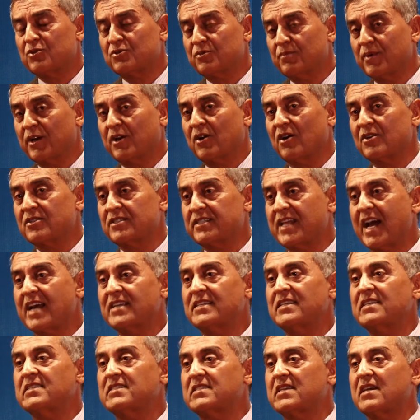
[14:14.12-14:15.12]
because
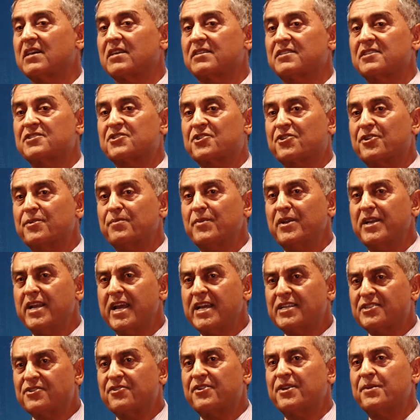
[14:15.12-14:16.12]
that is a
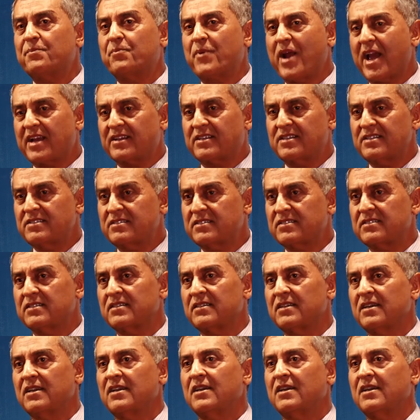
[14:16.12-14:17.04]
discriminatory practice